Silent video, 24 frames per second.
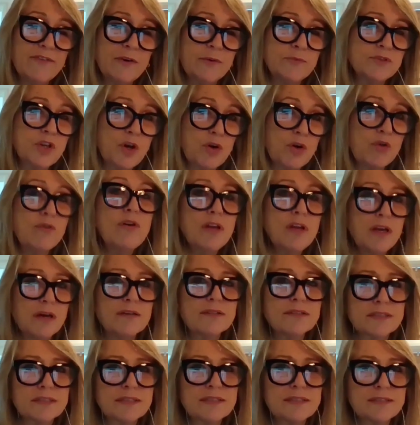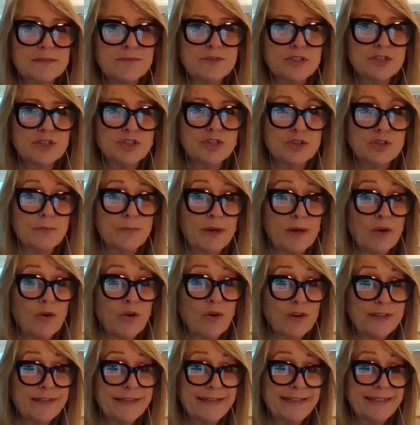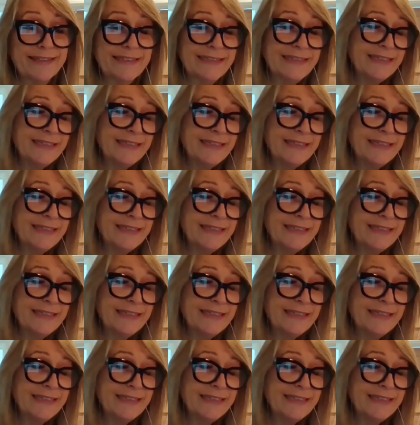I was only asking them to insure my holiday,